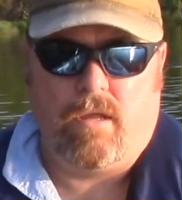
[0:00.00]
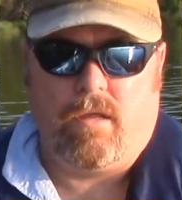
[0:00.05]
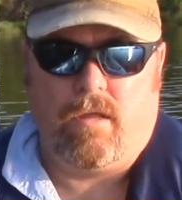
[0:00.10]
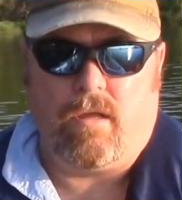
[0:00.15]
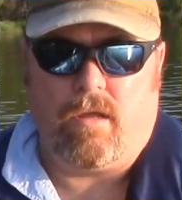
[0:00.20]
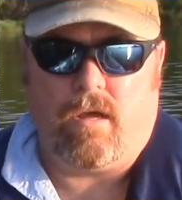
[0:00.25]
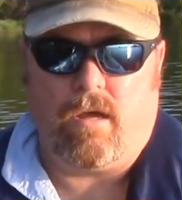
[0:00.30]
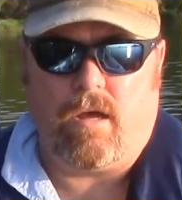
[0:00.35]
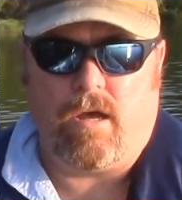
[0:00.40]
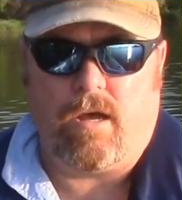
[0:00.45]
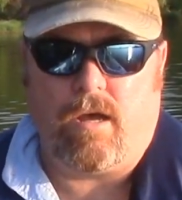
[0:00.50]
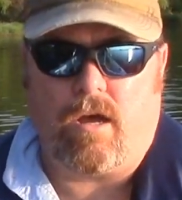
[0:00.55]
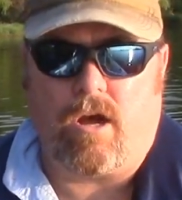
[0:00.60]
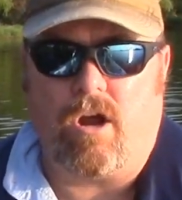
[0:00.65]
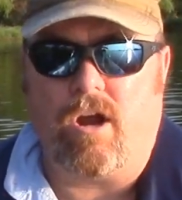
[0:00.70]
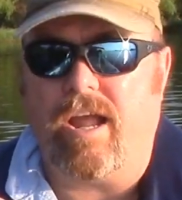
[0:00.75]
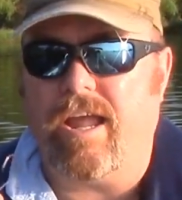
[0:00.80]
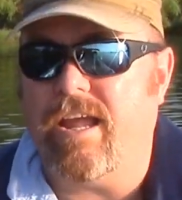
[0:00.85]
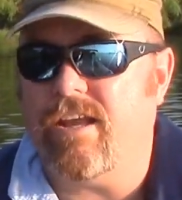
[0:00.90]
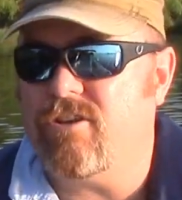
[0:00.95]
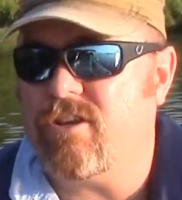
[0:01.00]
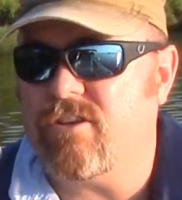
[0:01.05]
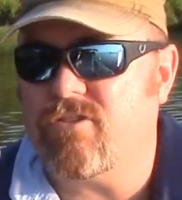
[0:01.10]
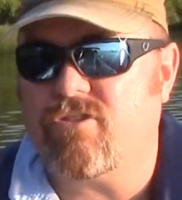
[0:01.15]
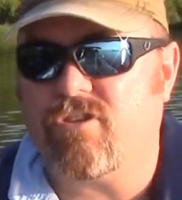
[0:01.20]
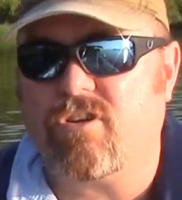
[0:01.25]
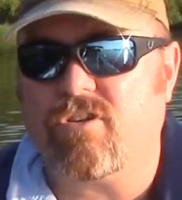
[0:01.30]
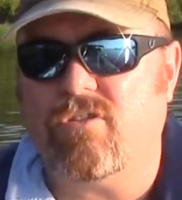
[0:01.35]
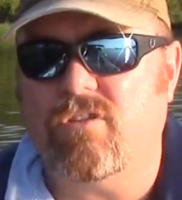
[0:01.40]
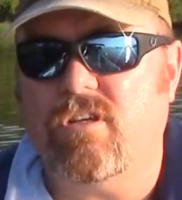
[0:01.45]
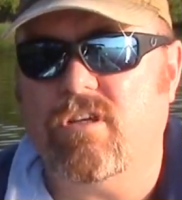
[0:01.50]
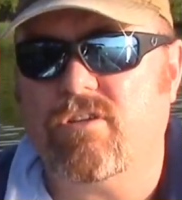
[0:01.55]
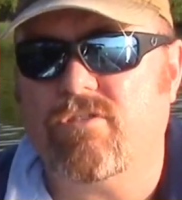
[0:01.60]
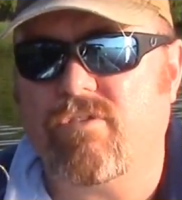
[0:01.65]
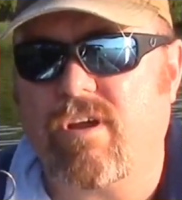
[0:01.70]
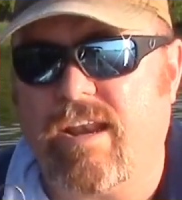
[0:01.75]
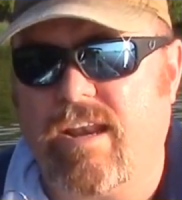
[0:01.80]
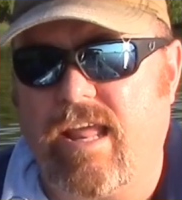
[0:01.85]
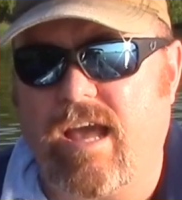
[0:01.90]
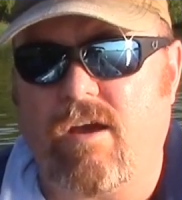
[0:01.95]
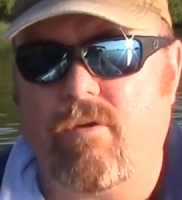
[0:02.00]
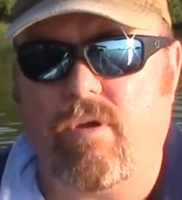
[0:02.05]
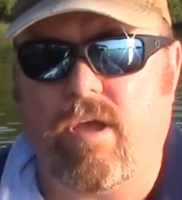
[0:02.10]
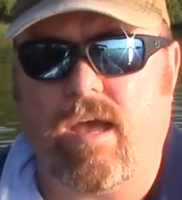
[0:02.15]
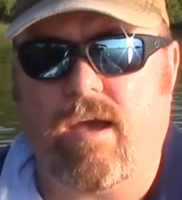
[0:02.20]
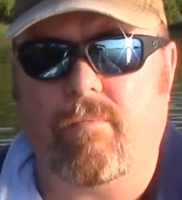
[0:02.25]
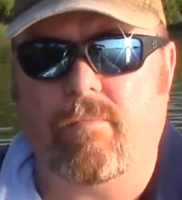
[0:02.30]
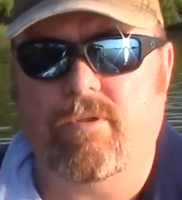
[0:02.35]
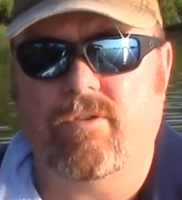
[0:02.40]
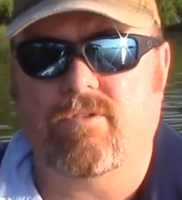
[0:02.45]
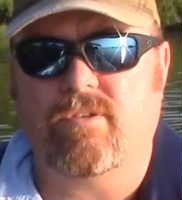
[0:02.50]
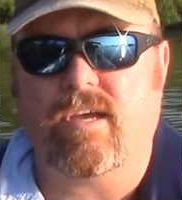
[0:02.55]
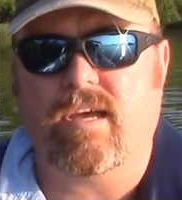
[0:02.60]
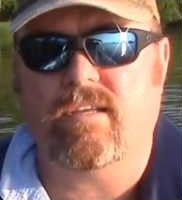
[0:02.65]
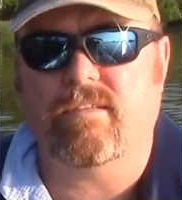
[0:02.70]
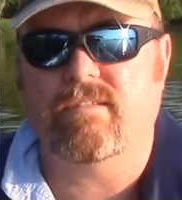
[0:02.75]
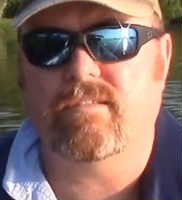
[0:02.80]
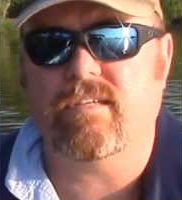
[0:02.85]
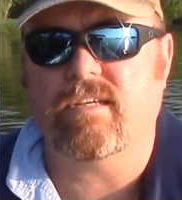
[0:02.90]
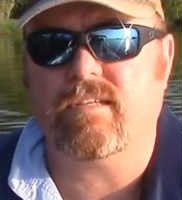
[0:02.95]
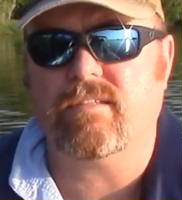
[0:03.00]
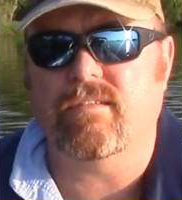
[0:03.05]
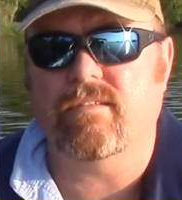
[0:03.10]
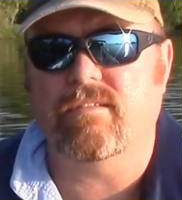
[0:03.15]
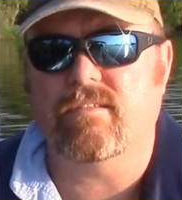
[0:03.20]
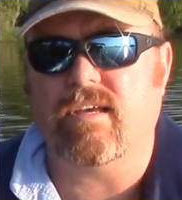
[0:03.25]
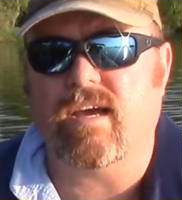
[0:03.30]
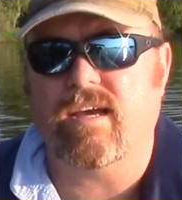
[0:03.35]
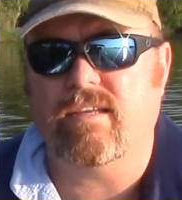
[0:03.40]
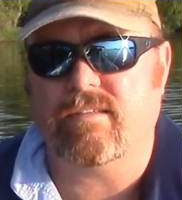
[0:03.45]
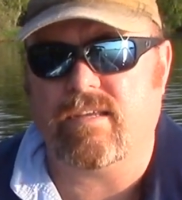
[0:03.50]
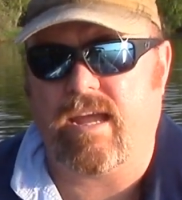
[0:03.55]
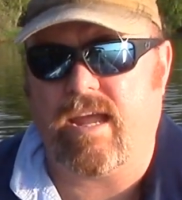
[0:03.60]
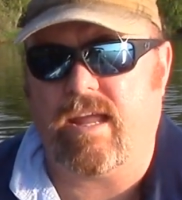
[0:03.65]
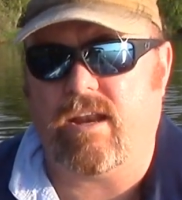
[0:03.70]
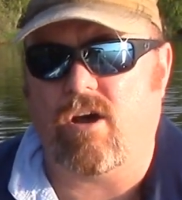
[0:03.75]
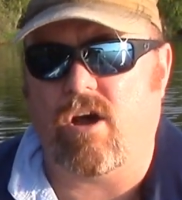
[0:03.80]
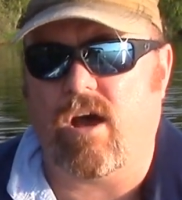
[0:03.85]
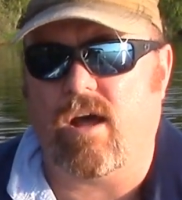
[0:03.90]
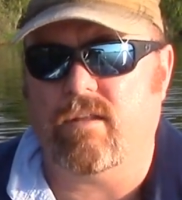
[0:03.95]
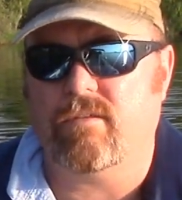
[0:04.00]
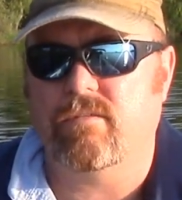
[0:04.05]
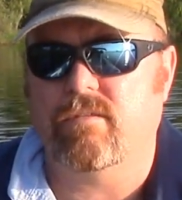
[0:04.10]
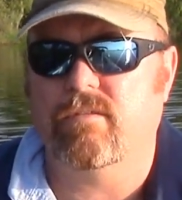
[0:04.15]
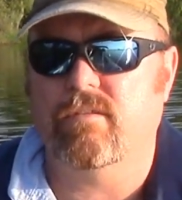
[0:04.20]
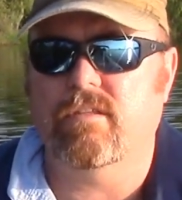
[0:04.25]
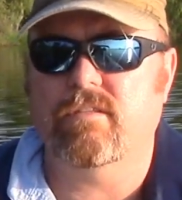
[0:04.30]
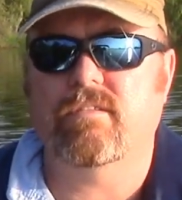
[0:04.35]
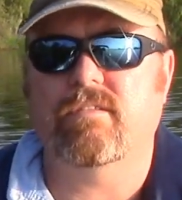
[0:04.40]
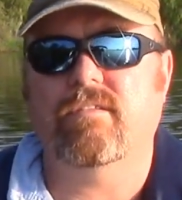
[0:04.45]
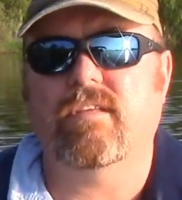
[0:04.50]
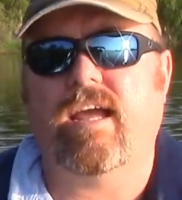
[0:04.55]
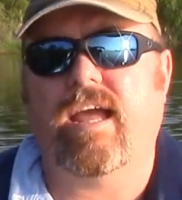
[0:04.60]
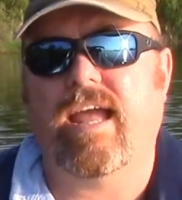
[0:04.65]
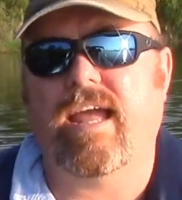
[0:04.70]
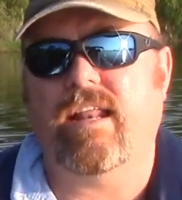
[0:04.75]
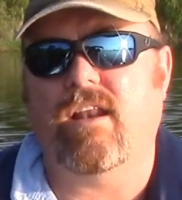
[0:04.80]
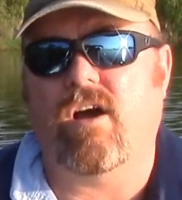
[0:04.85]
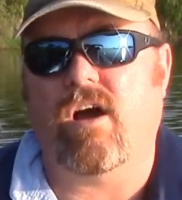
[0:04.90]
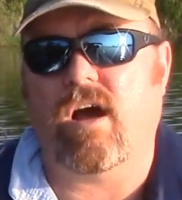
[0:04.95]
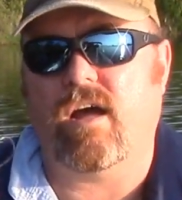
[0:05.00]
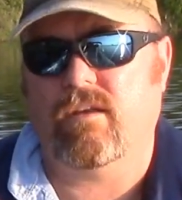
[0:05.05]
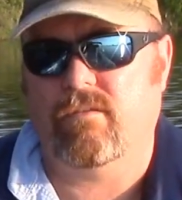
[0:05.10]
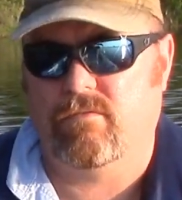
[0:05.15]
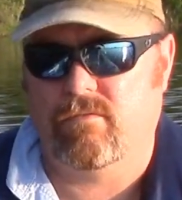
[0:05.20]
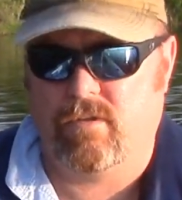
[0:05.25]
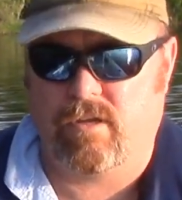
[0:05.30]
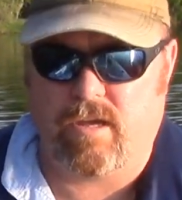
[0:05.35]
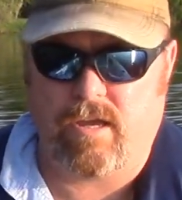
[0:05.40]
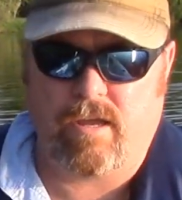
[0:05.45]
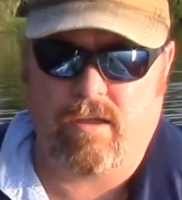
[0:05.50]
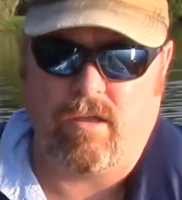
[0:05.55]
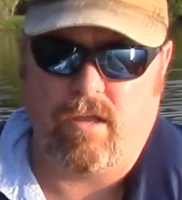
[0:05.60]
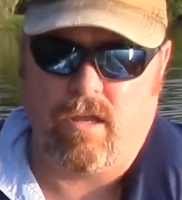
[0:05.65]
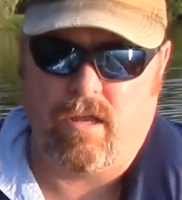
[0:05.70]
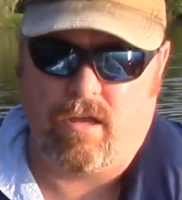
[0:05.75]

Our A&J circle hooks right now, we have them in size 6 and size 8/0. This is an 8/0, okay?